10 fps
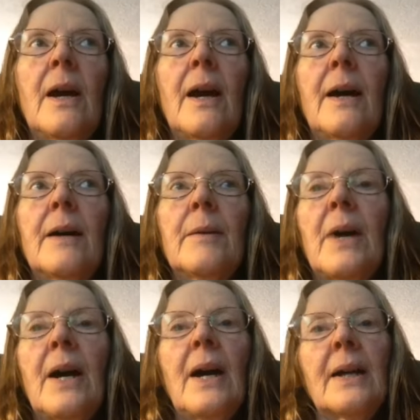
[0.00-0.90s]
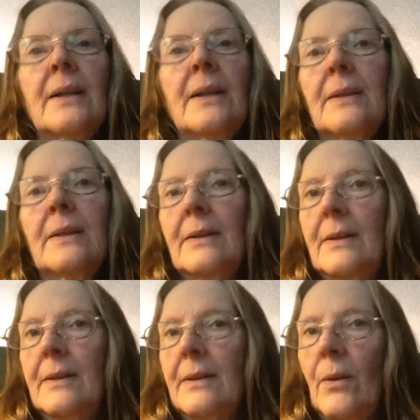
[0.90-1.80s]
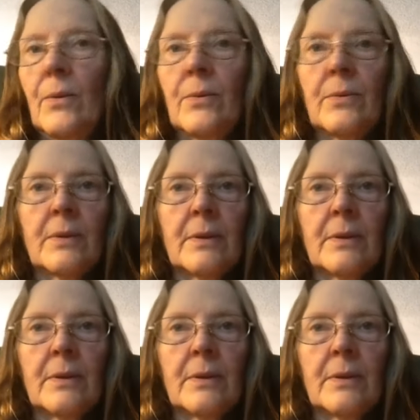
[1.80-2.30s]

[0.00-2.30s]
I don't